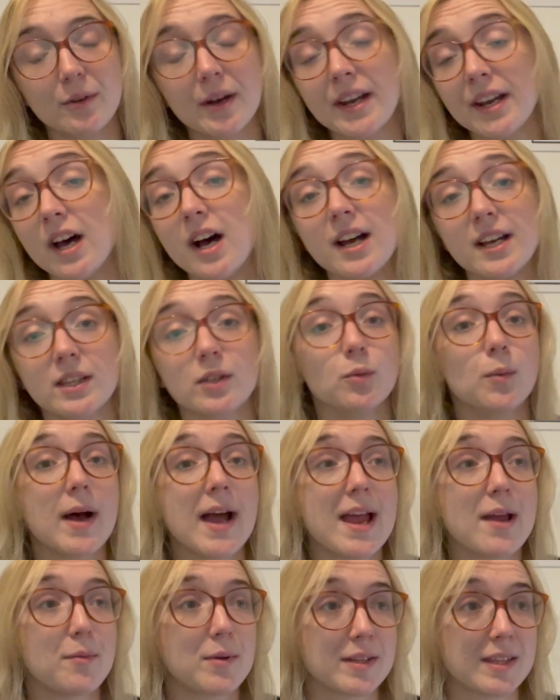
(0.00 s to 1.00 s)
And either
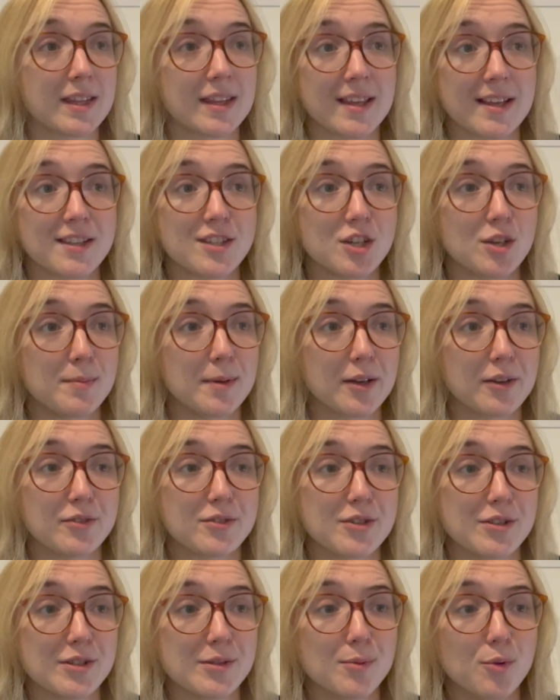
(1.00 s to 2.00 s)
way, whether they're too big or
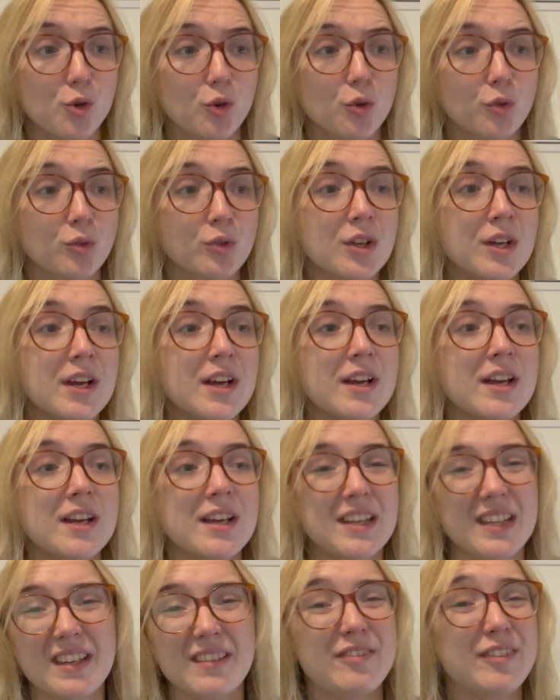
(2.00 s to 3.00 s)
too small,
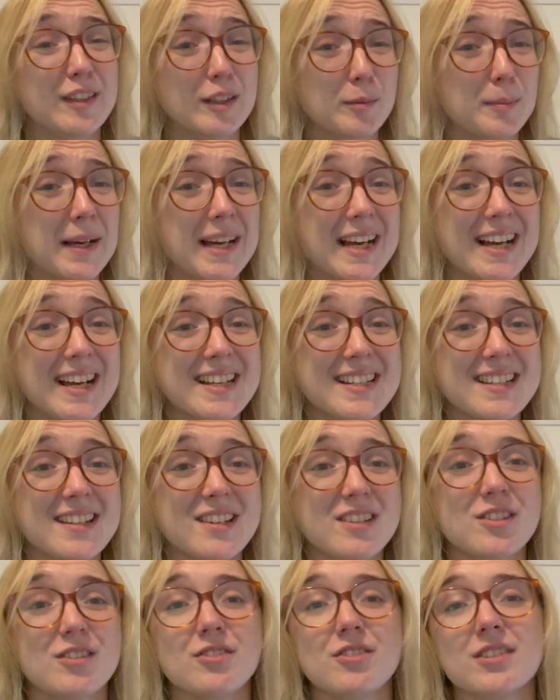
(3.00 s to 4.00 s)
you feel bad
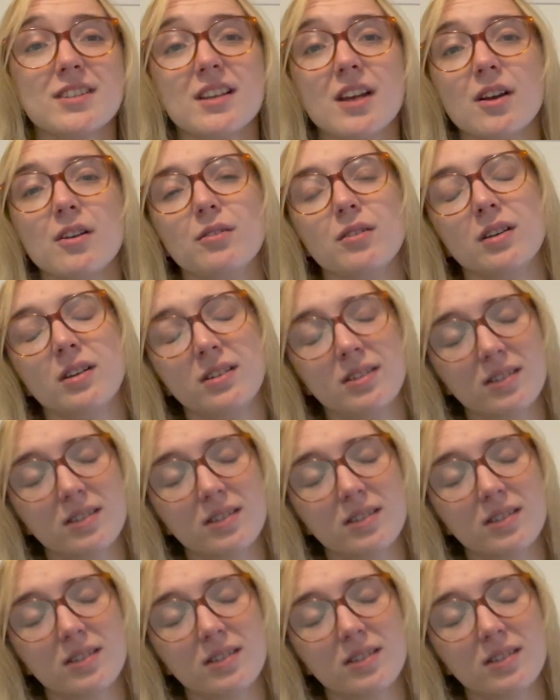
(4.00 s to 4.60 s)
because you just go,